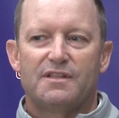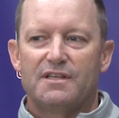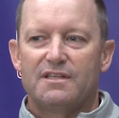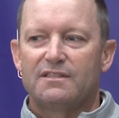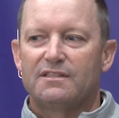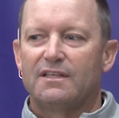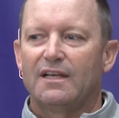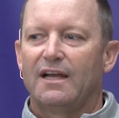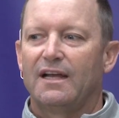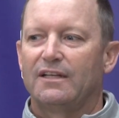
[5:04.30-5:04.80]

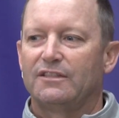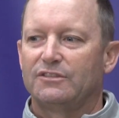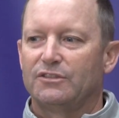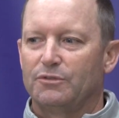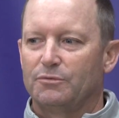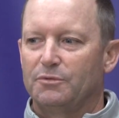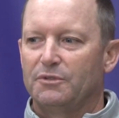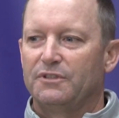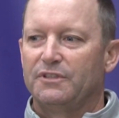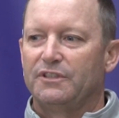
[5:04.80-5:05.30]
These guys
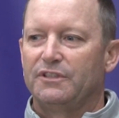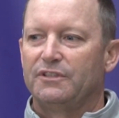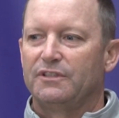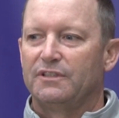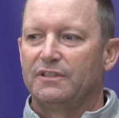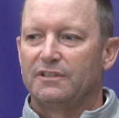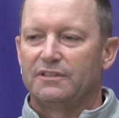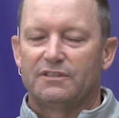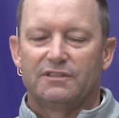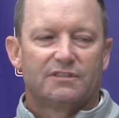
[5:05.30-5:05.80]
are really
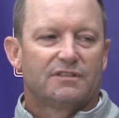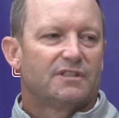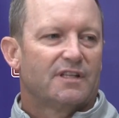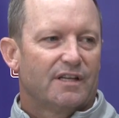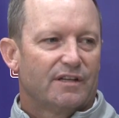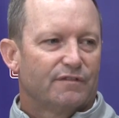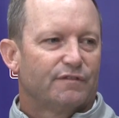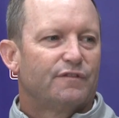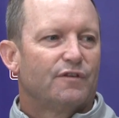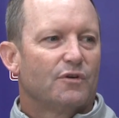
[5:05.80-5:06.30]
good at just
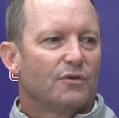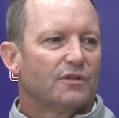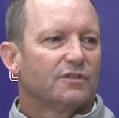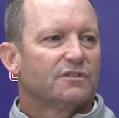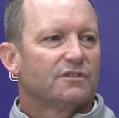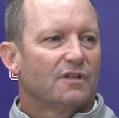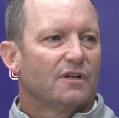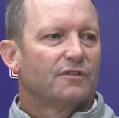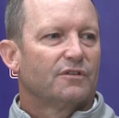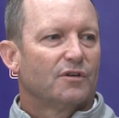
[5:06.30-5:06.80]
staying
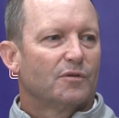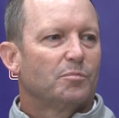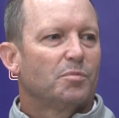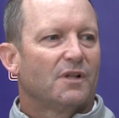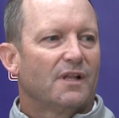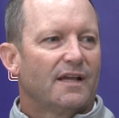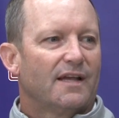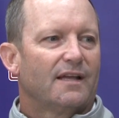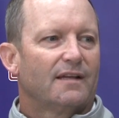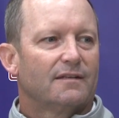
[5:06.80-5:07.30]
focused on their
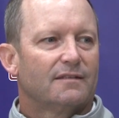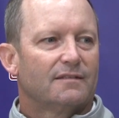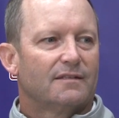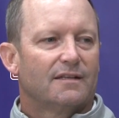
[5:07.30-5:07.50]
plan.